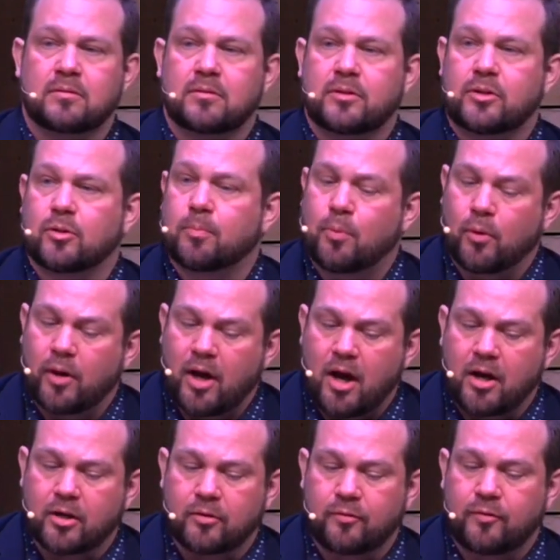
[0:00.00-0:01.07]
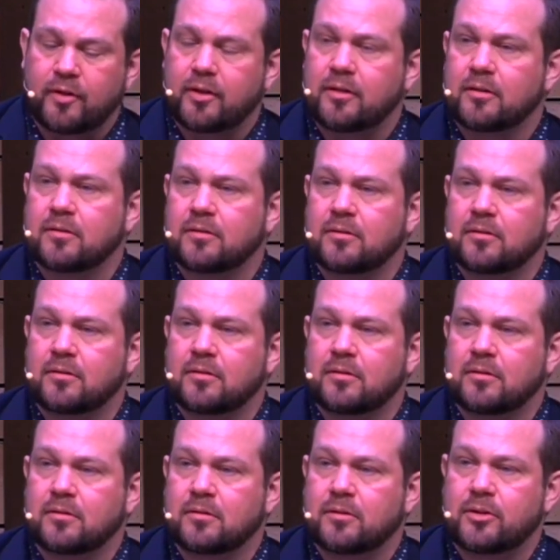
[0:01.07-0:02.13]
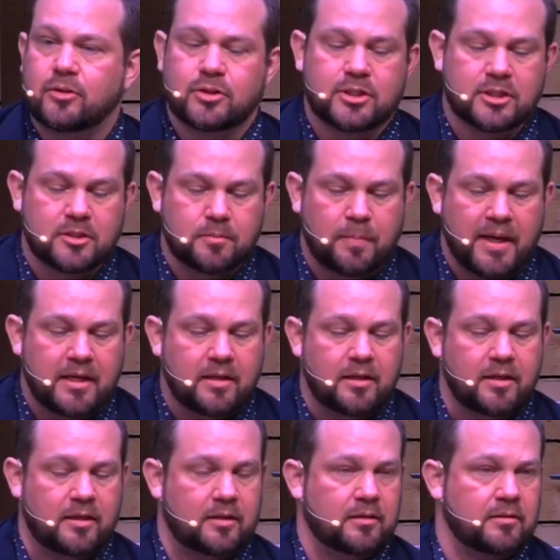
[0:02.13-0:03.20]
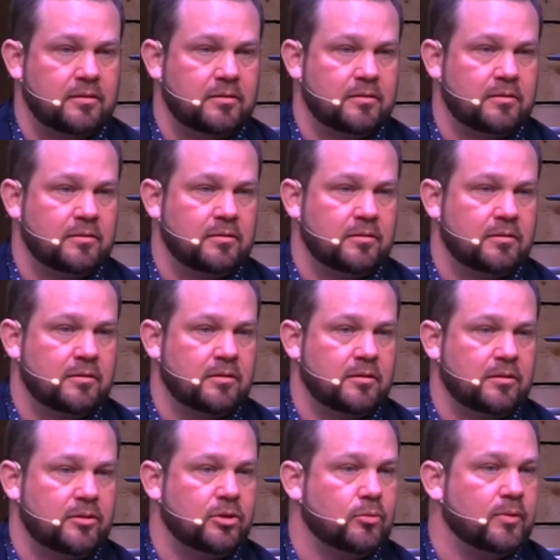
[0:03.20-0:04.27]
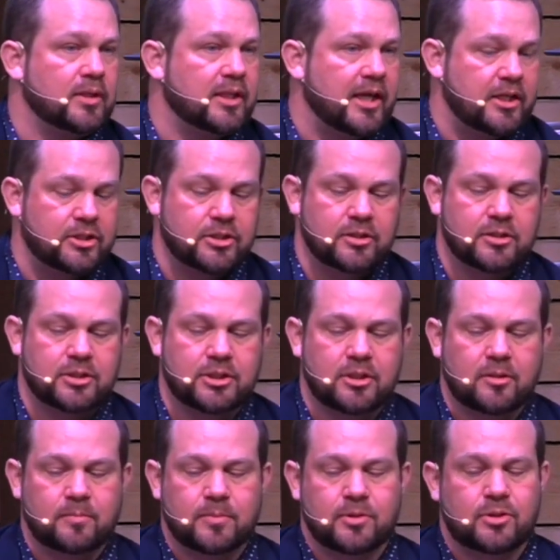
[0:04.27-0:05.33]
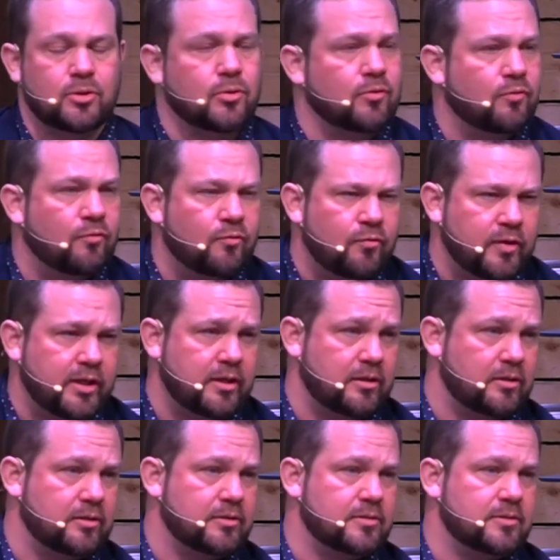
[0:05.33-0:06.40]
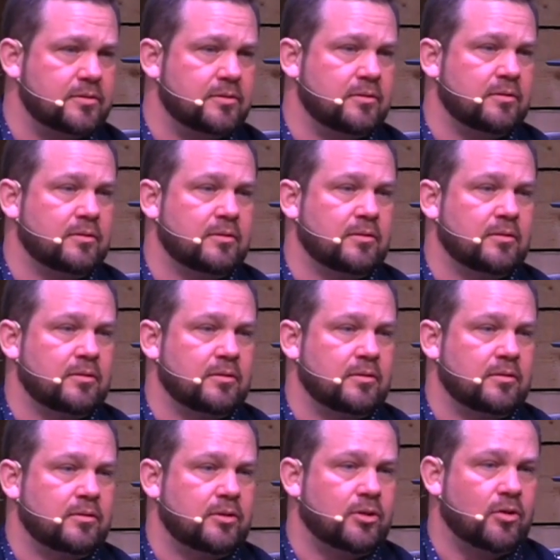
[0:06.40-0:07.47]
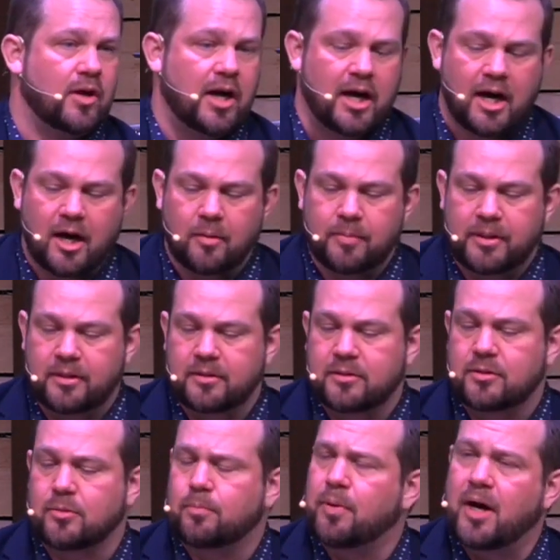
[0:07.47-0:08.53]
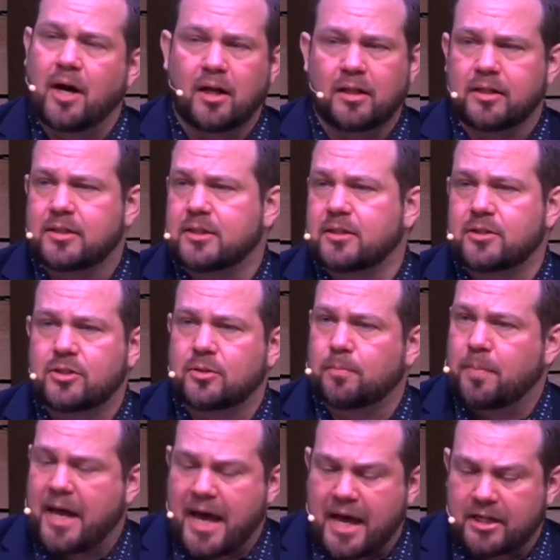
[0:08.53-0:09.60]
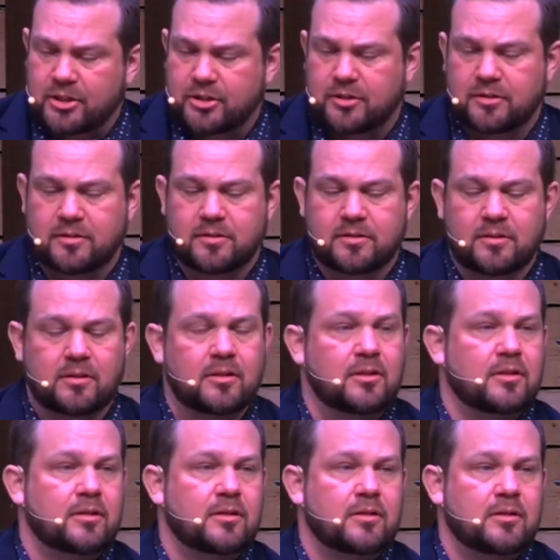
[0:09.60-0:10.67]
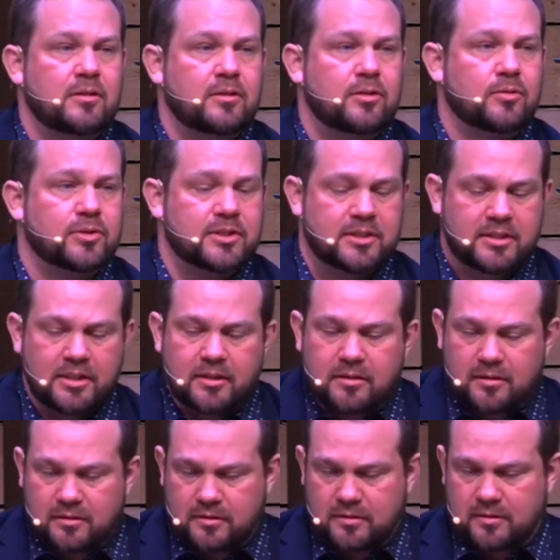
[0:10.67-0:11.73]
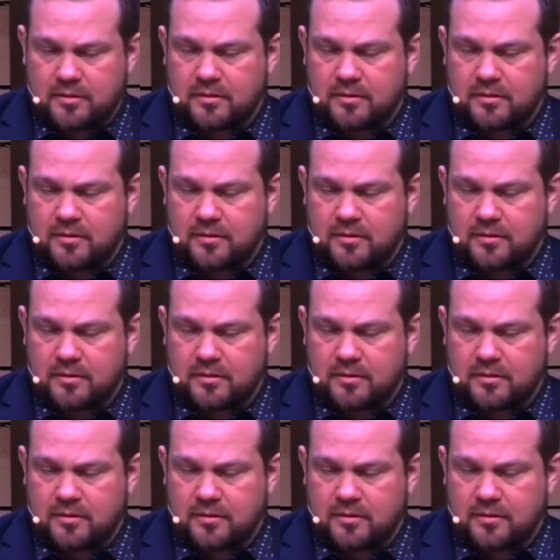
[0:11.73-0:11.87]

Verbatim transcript: your pornography, your spending, your relationships, your fears, your hobbies, your politics, your passions, your sins.